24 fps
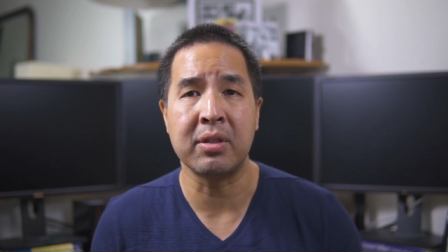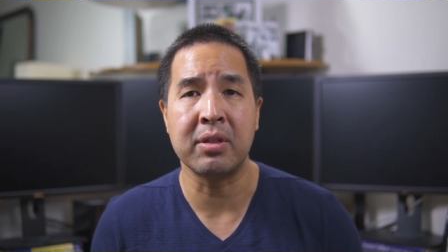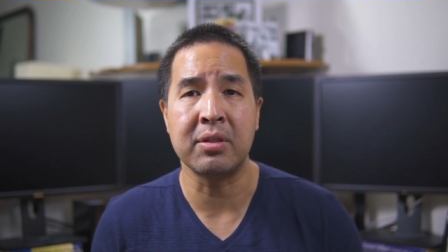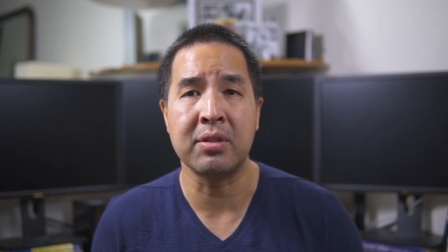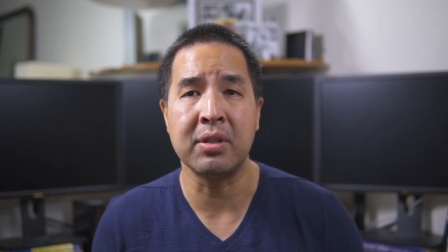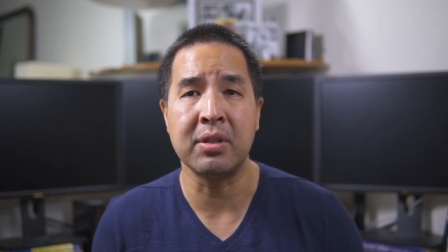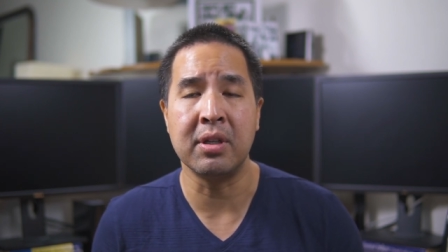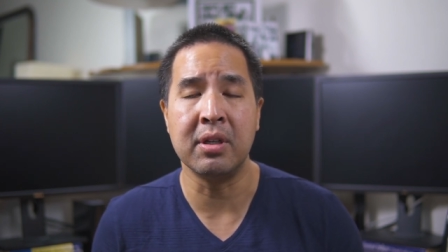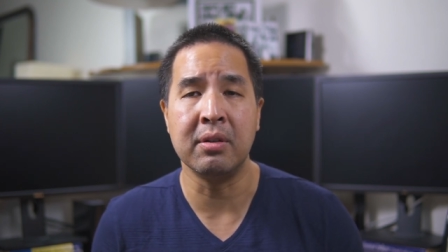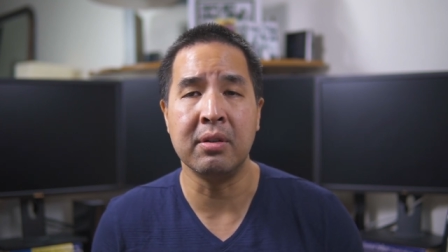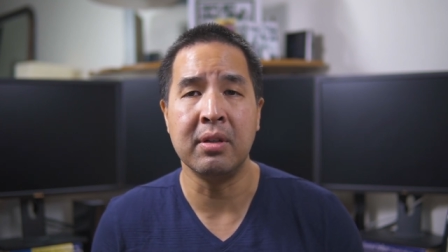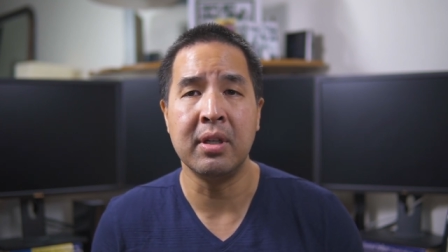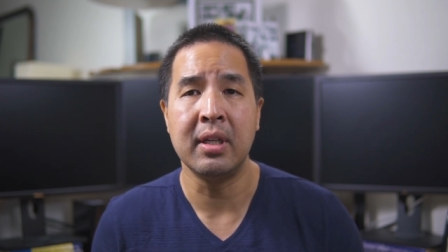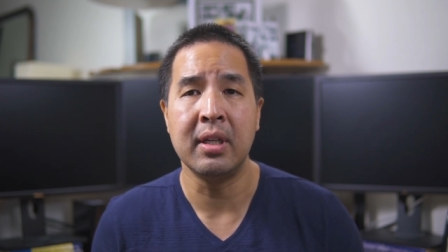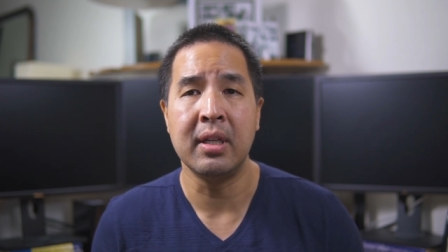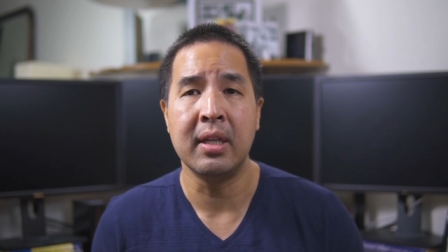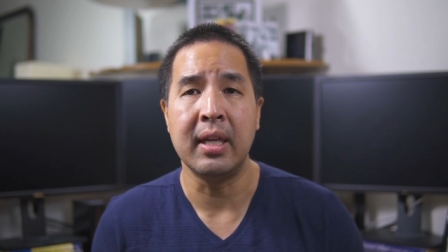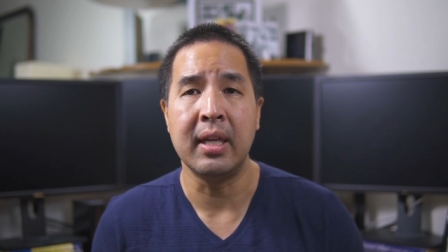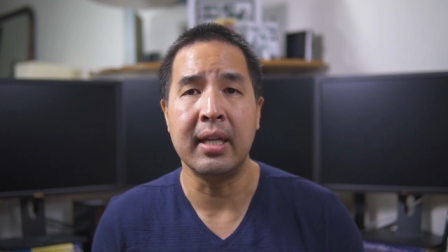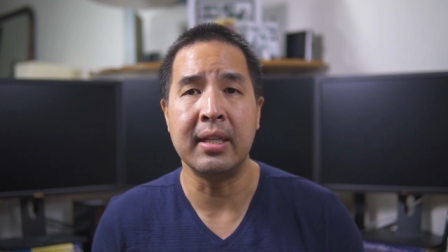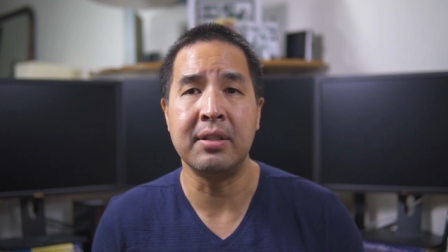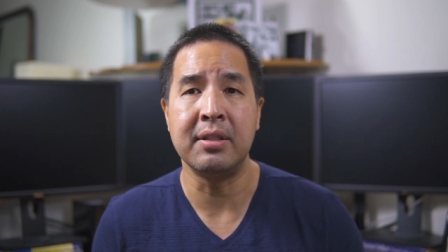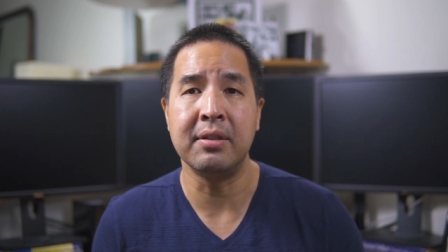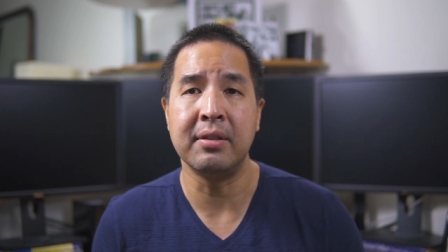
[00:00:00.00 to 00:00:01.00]
or so.
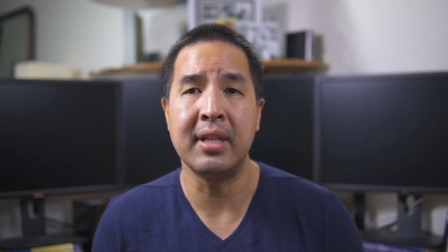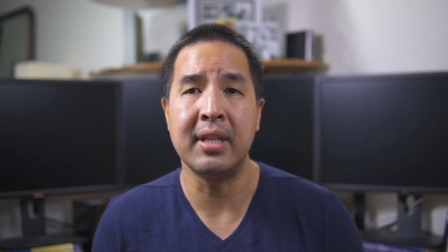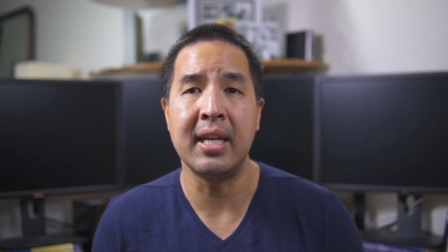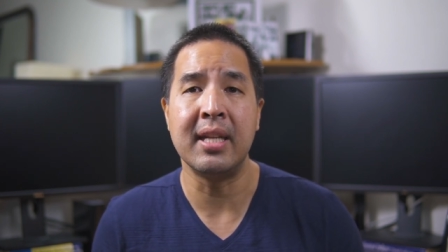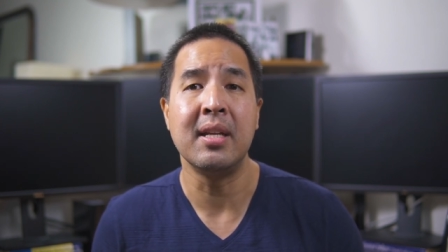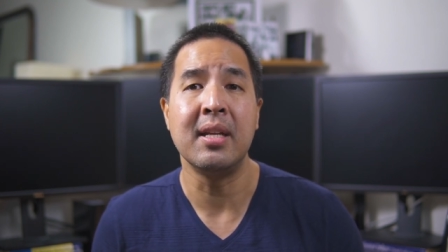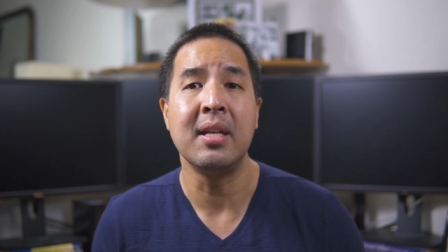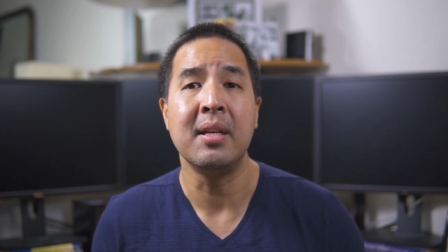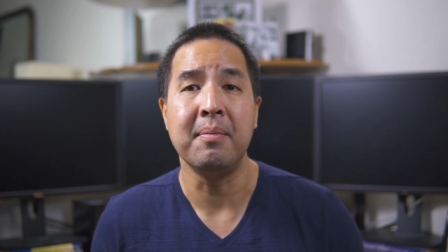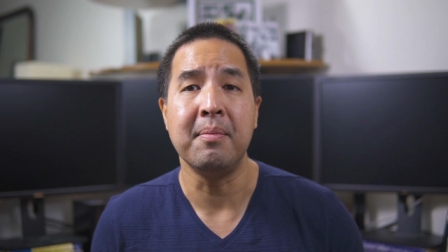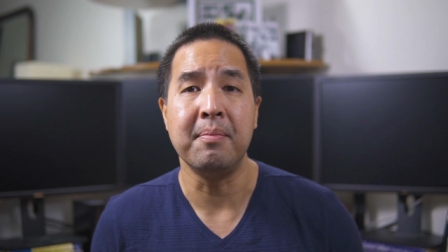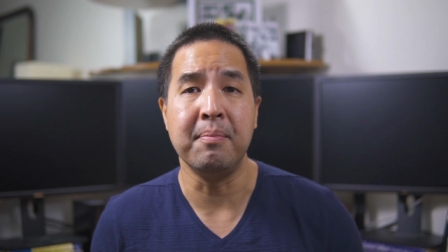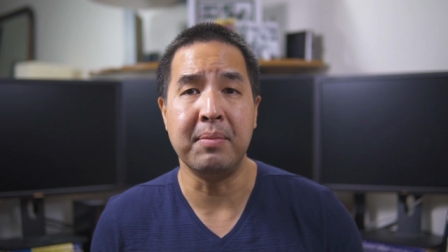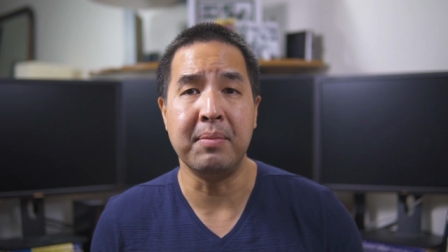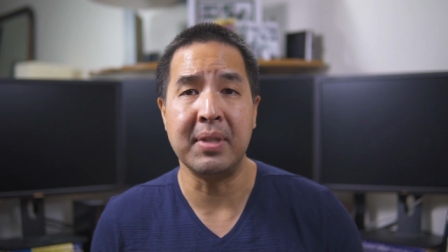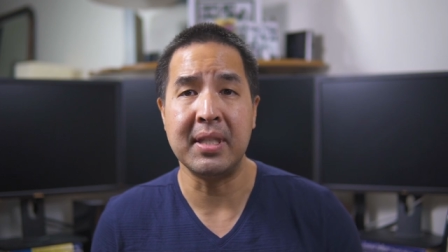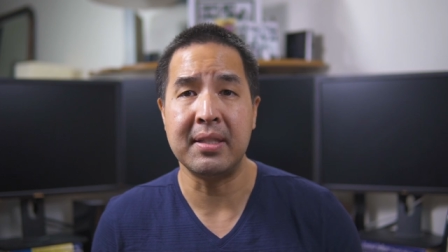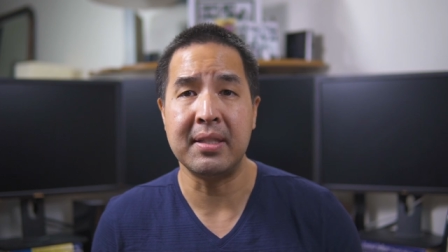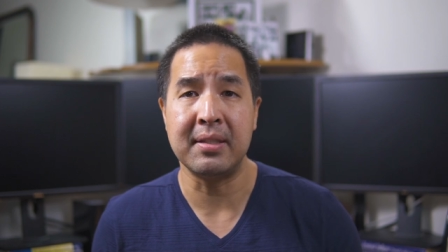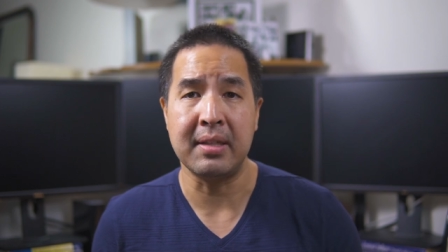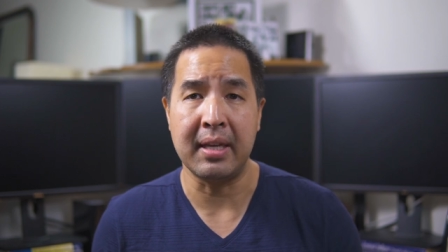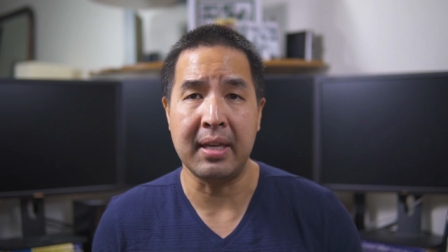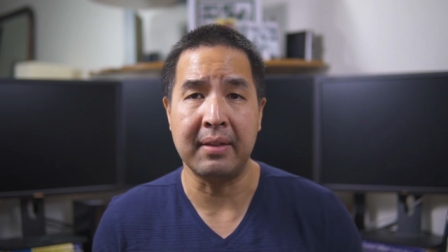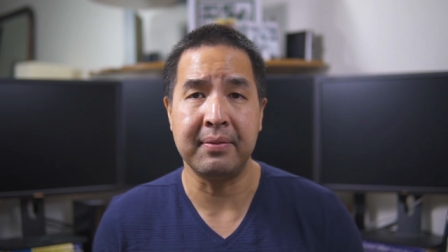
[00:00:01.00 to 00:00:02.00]
Until then, be
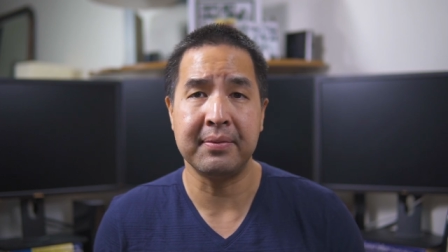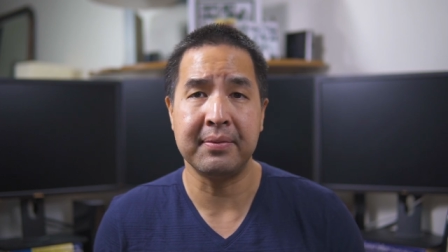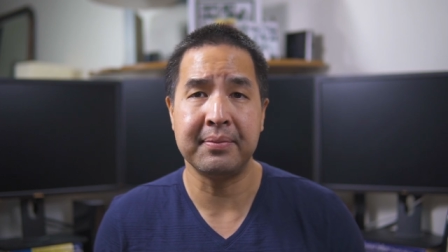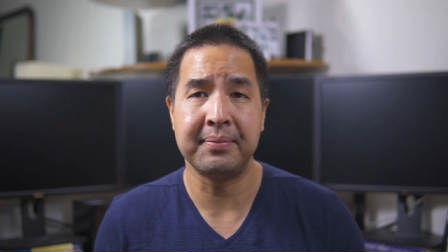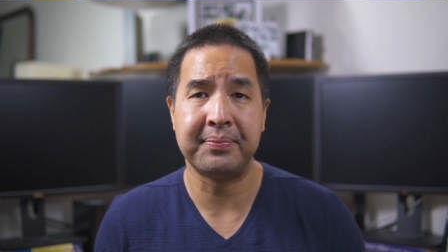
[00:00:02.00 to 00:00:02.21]
safe.